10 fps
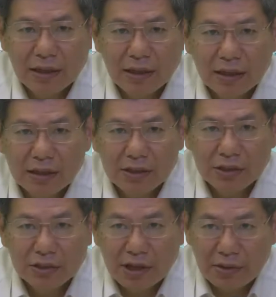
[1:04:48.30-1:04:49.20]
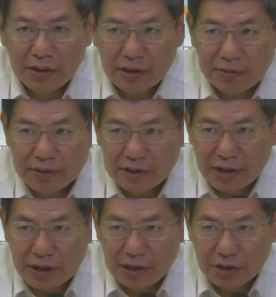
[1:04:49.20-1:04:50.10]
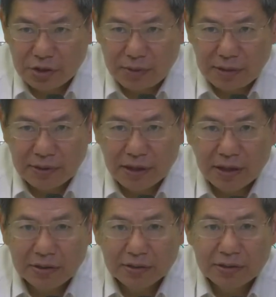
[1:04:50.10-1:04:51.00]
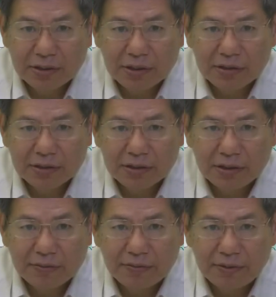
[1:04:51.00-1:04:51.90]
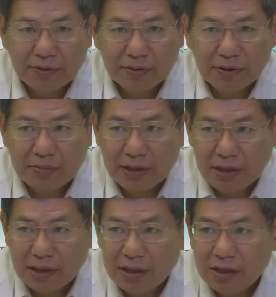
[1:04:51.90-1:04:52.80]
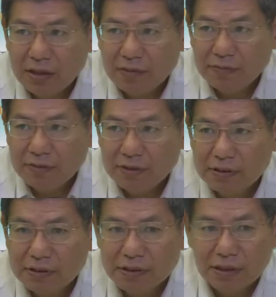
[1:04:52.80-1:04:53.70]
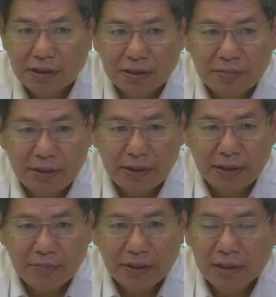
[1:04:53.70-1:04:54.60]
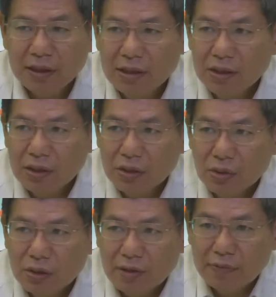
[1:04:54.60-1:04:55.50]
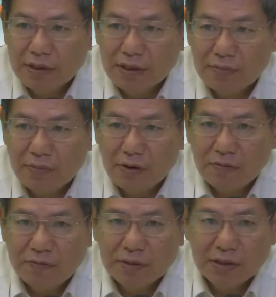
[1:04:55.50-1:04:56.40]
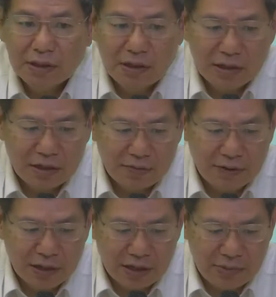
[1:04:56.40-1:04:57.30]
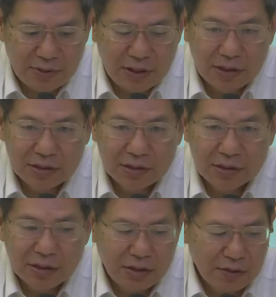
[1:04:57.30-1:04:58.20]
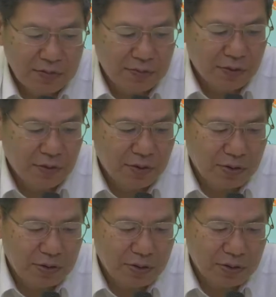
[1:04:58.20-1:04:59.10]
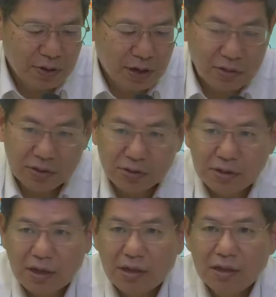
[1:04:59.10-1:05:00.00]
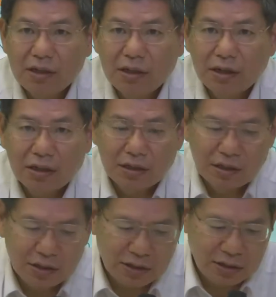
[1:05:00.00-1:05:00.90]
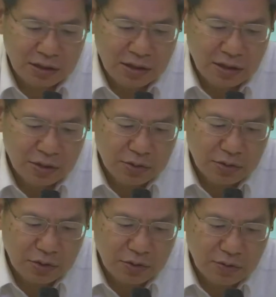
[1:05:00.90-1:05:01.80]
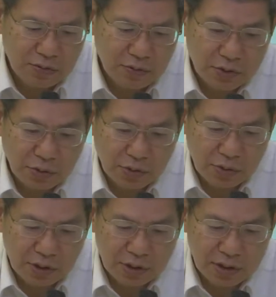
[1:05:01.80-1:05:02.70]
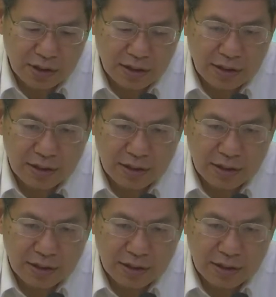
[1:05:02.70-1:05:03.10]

National Taiwan University College of Public Health, from the beginning of this pandemic, we have been involved in a lot of activities for our society and also for the world. And